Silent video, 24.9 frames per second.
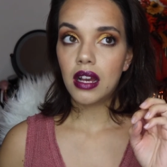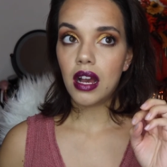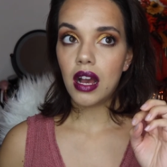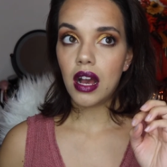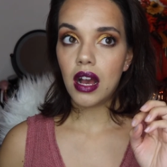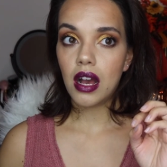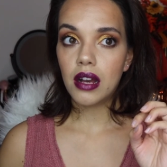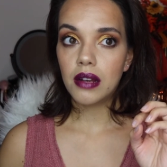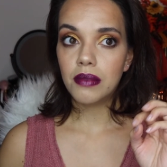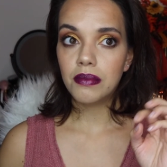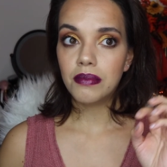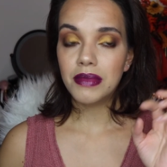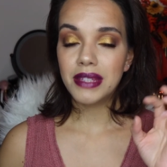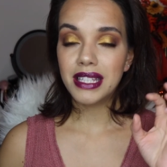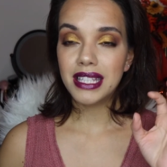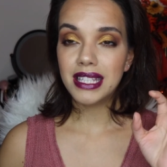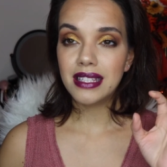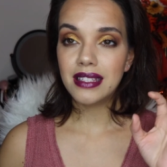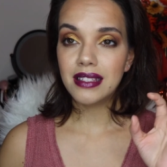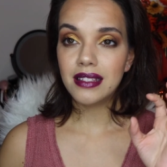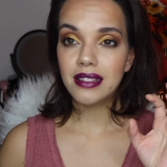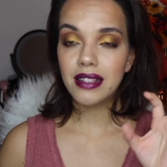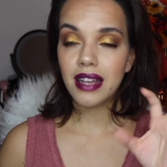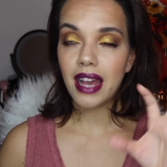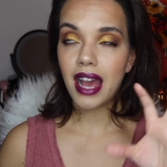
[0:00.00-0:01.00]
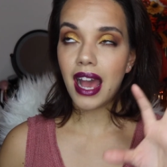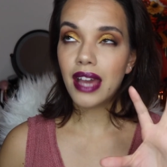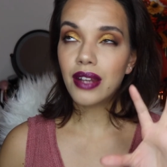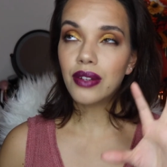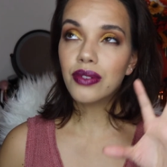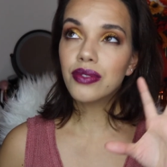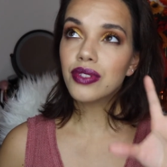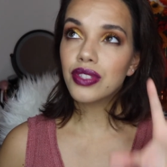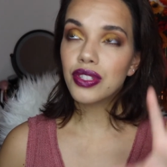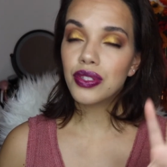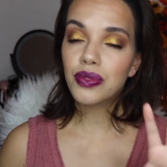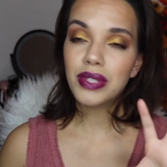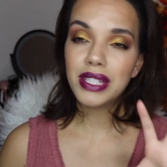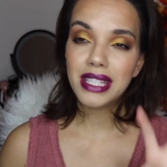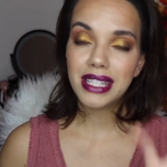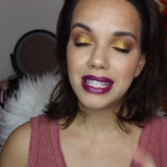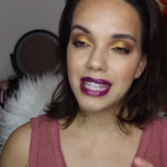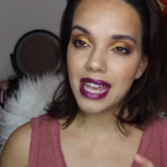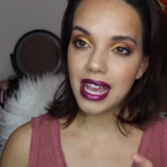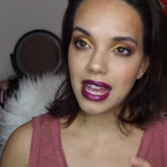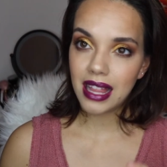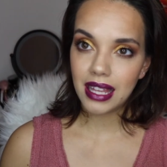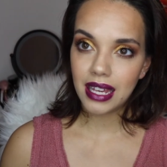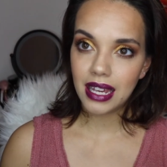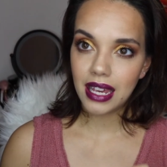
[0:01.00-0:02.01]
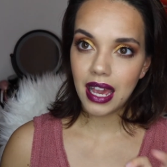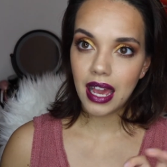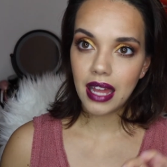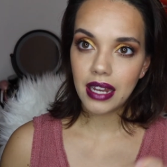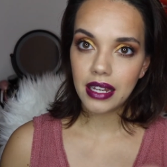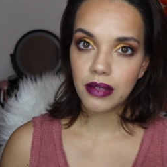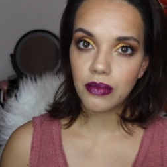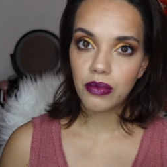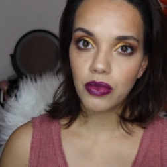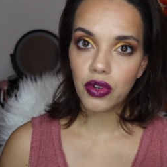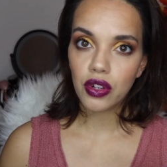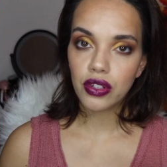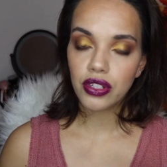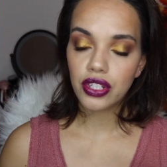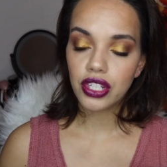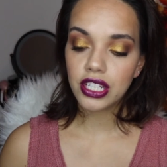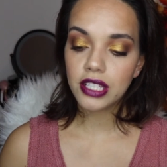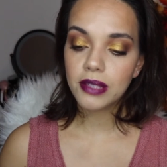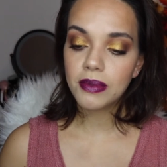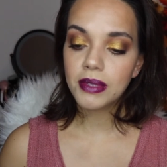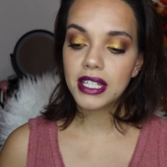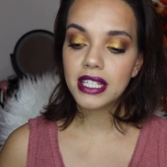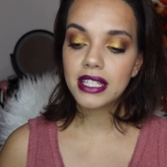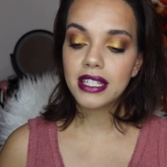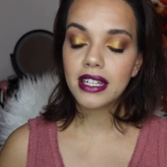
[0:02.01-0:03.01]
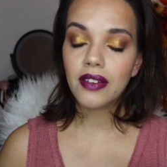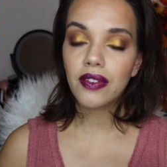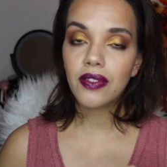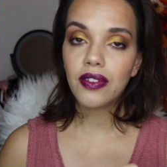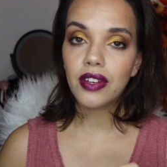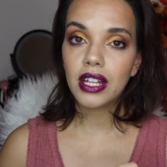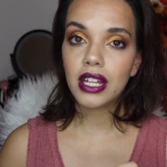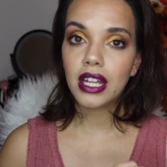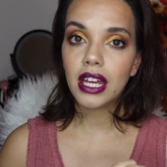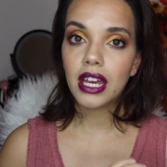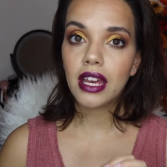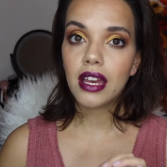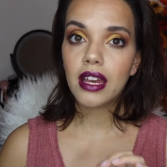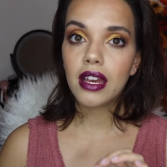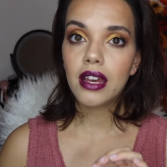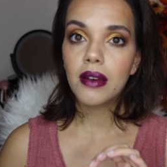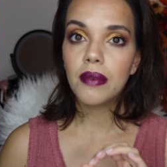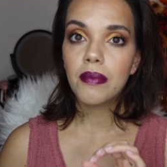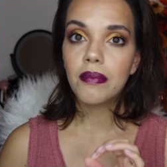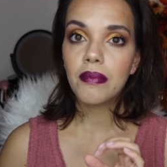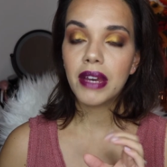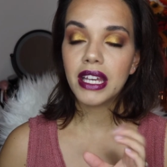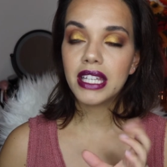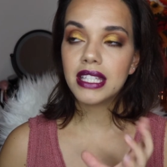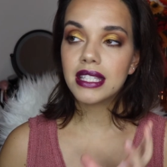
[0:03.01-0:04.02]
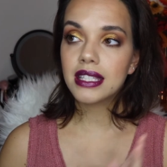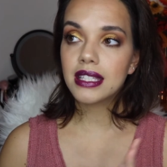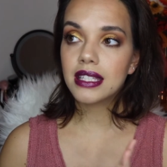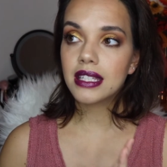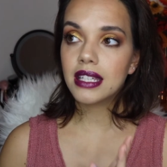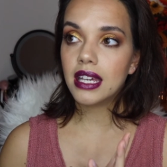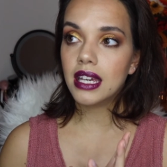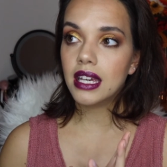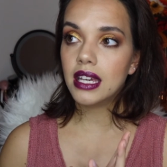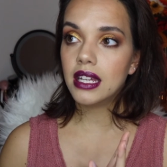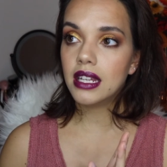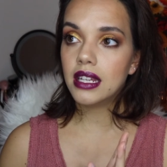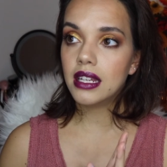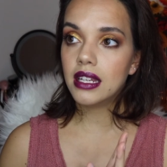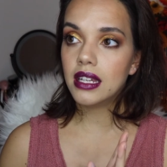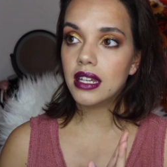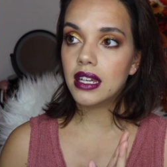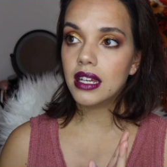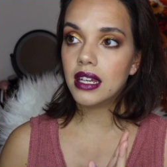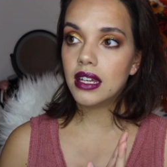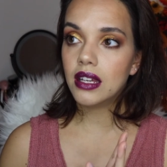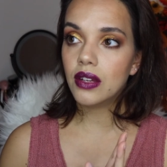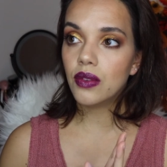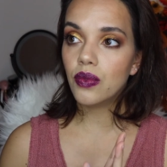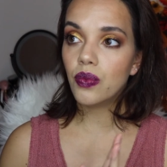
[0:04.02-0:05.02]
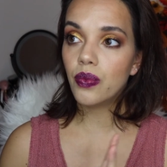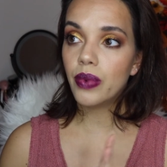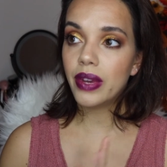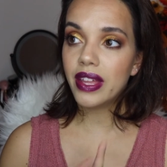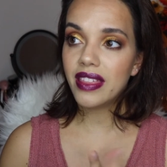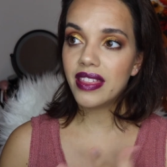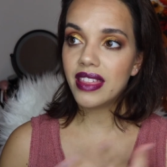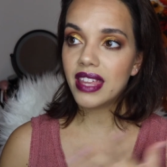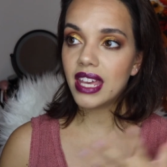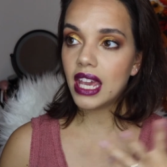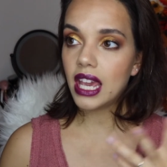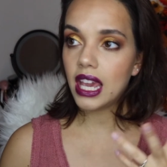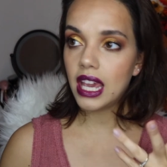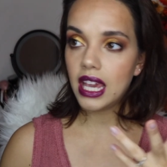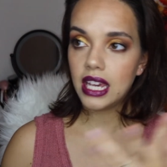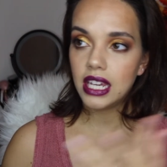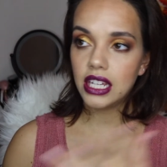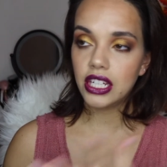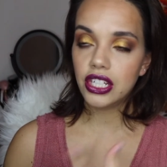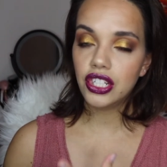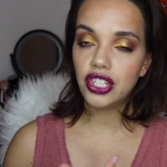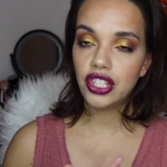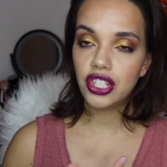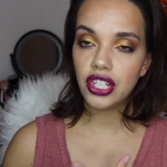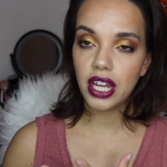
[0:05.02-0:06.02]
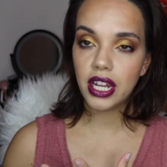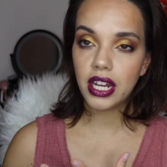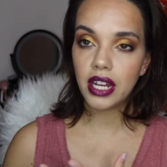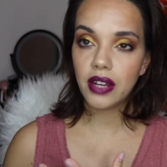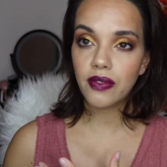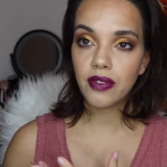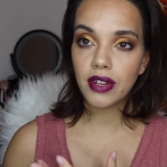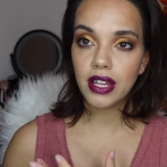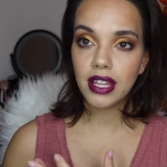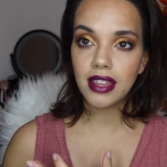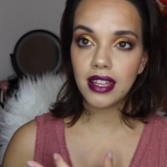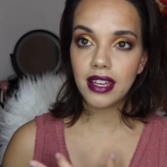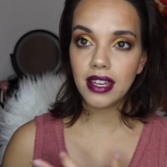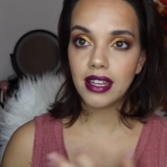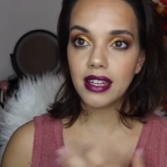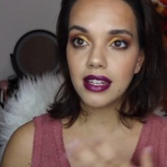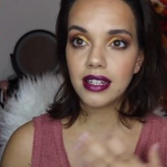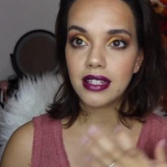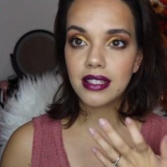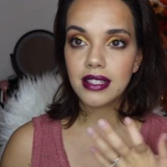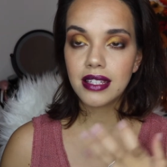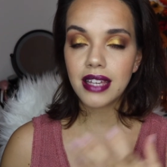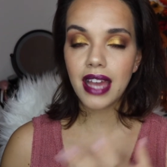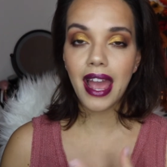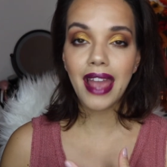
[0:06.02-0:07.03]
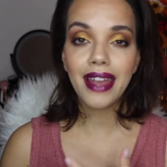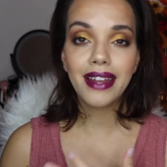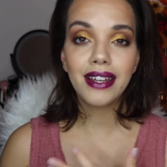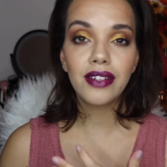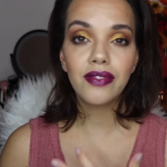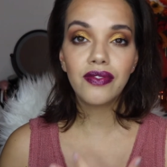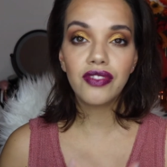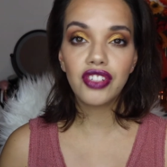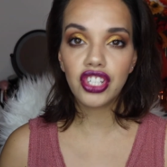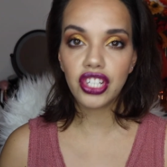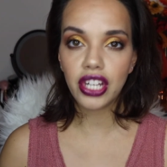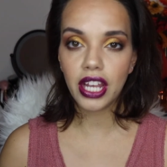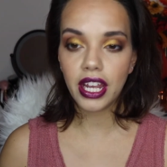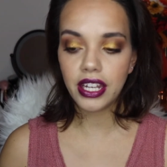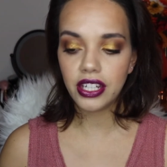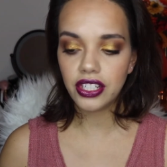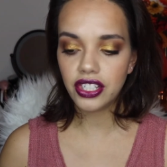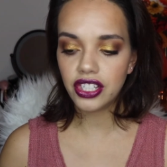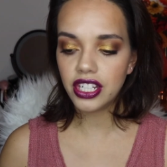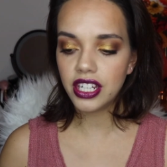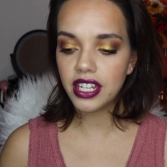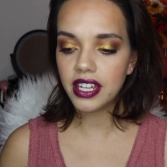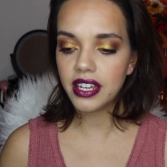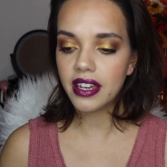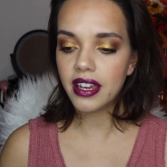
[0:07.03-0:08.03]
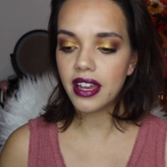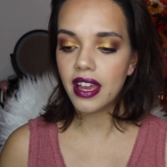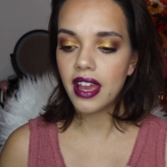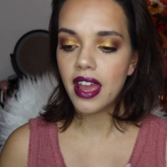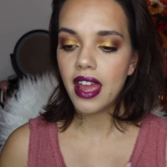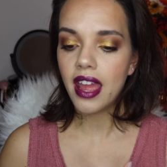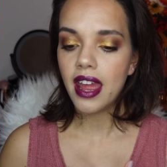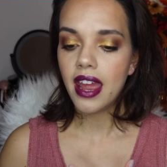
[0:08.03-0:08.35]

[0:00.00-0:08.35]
I don't do it daily anymore, just because I feel like my skin with age and everything is kind of changing,